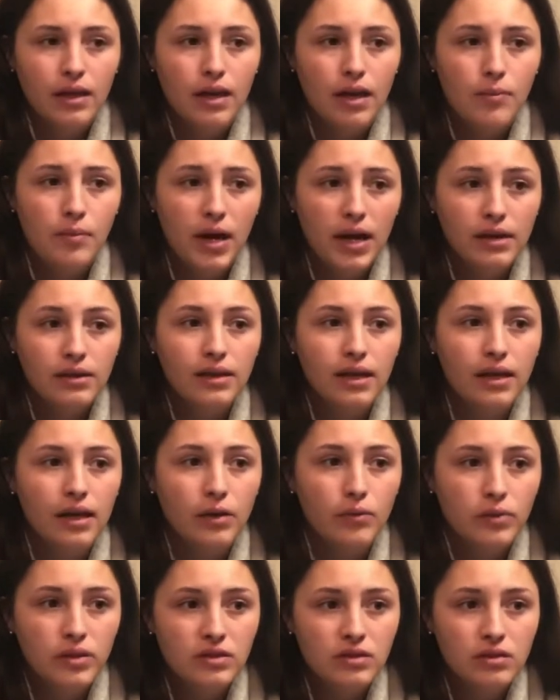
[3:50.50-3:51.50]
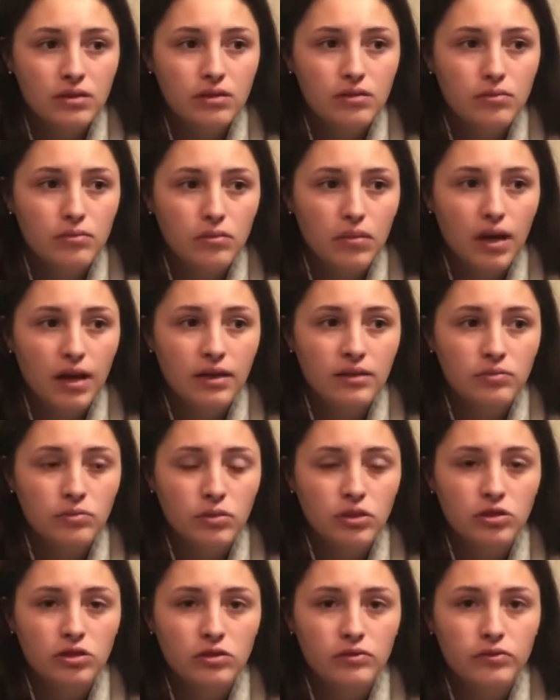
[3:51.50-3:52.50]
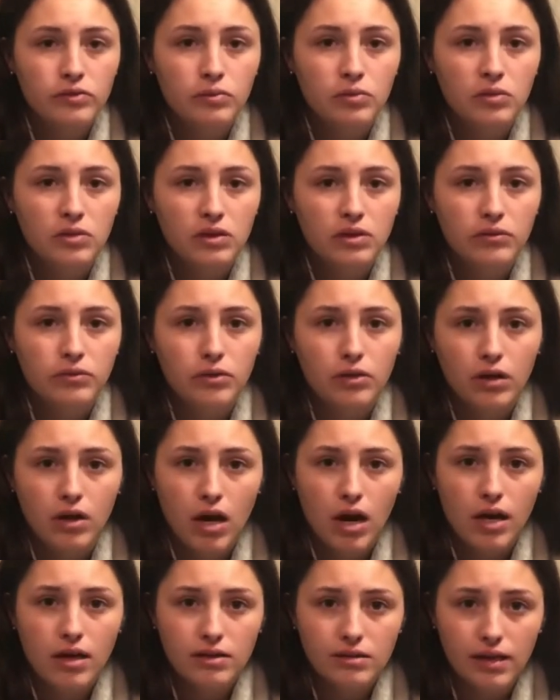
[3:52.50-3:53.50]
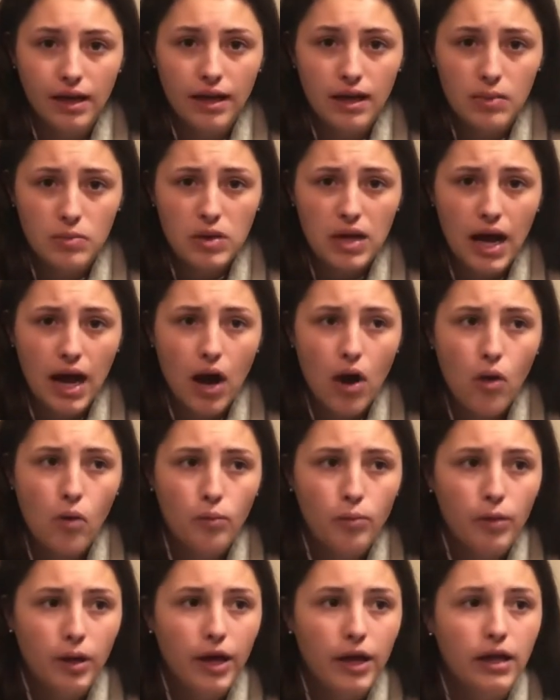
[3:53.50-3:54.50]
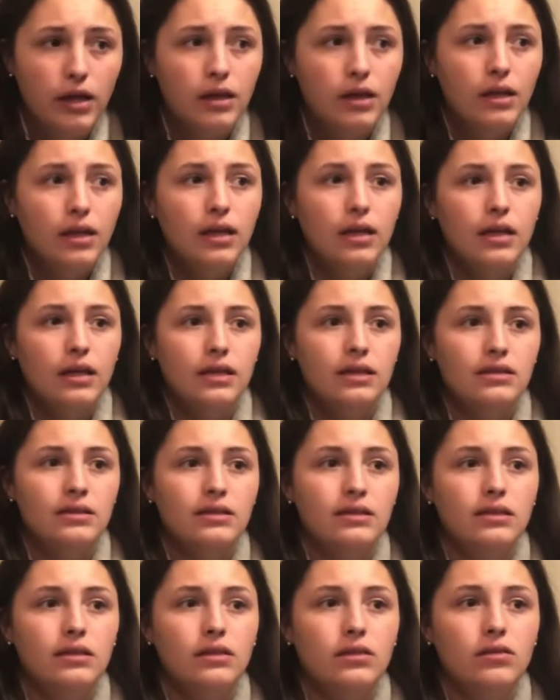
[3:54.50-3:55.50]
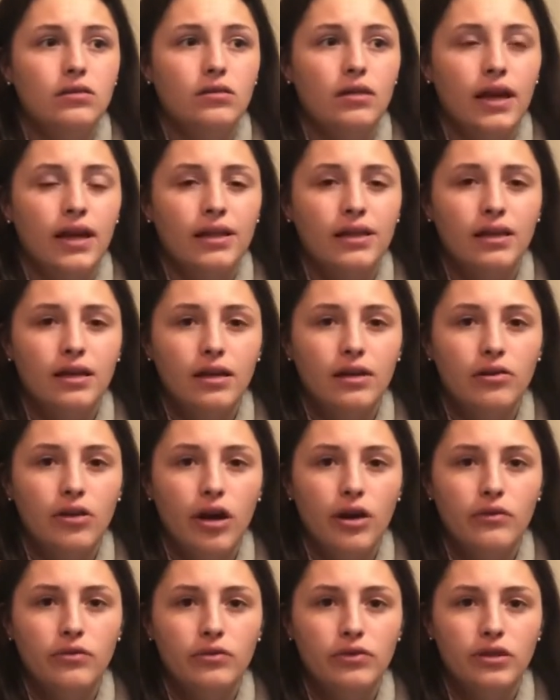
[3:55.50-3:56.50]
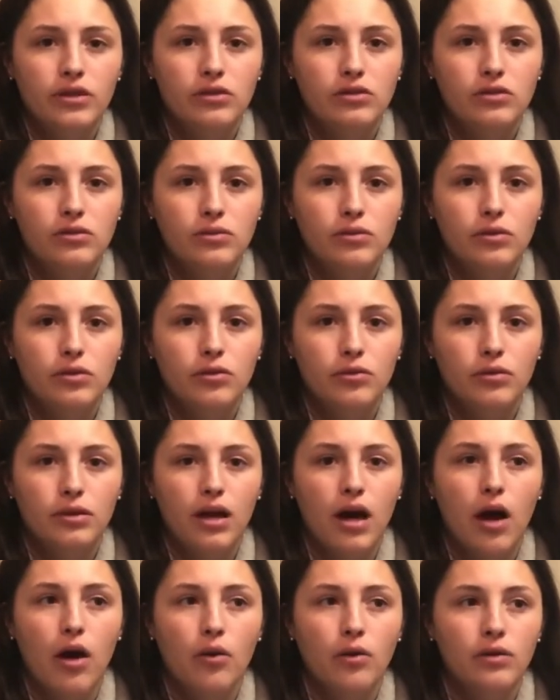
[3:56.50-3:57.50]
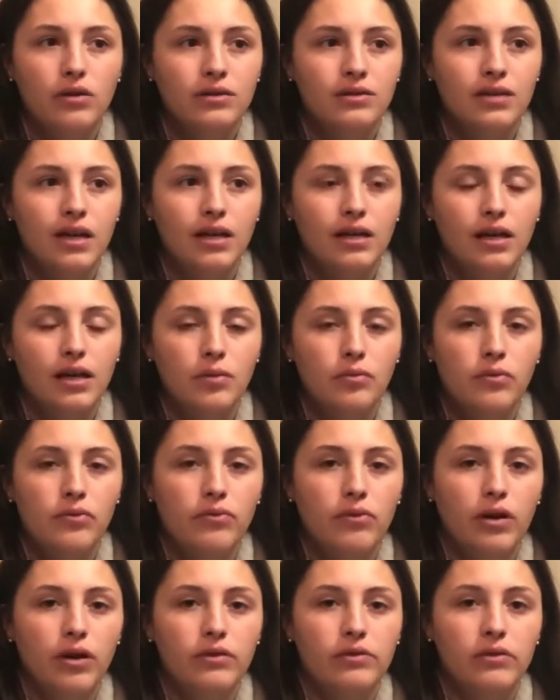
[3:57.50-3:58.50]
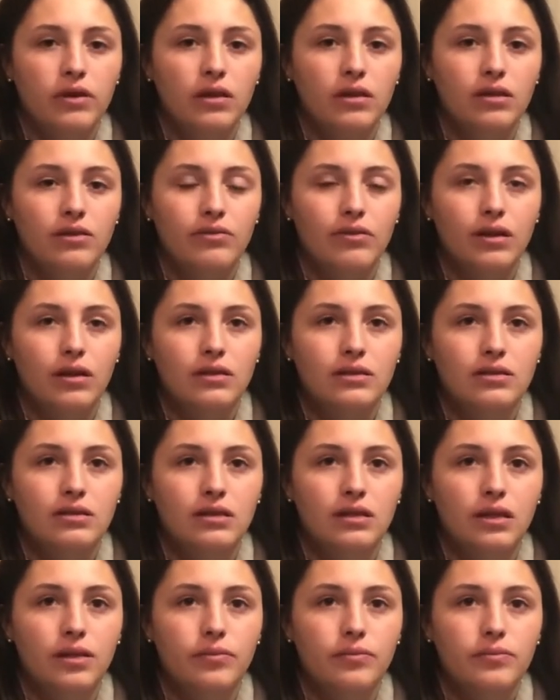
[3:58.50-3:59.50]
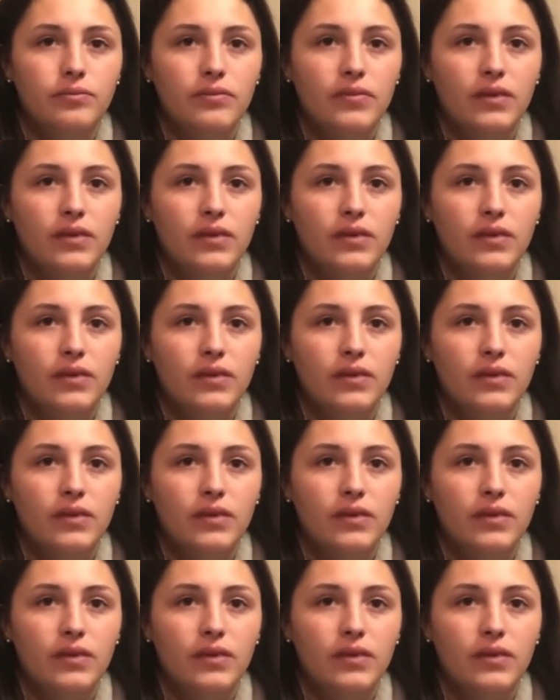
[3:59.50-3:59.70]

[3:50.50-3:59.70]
And back then I wasn't as much of a believer in God as I am now, but it's still, I think I cried for like 2 or 3 hours that night before I finally fell asleep.